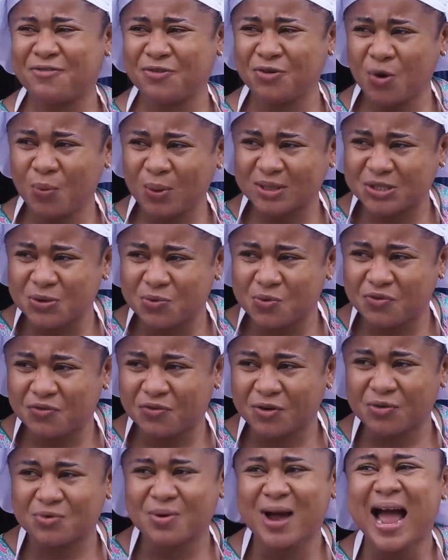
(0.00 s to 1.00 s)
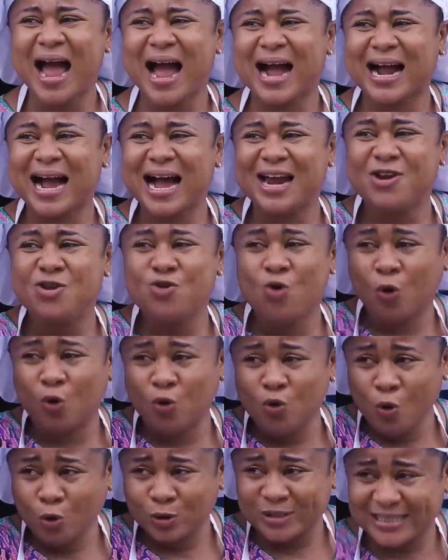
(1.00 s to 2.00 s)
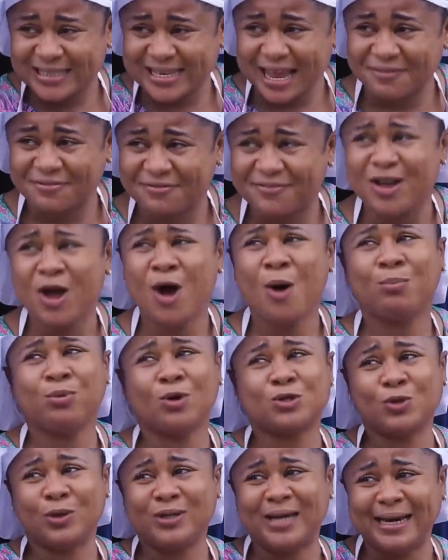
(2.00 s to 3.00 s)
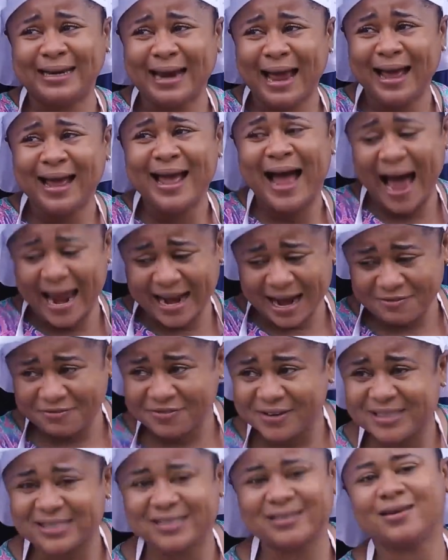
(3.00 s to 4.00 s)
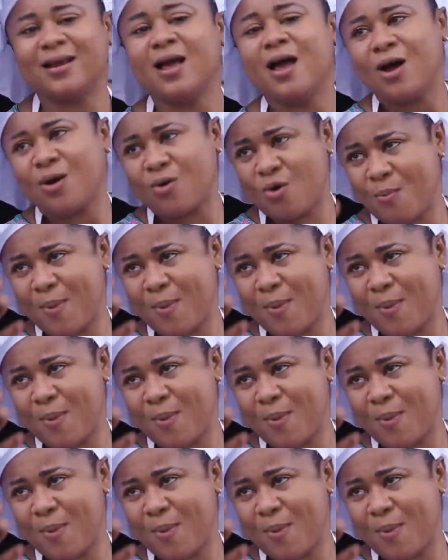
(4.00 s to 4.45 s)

If you know what's good for you, carry your low self, plus your dada and everything.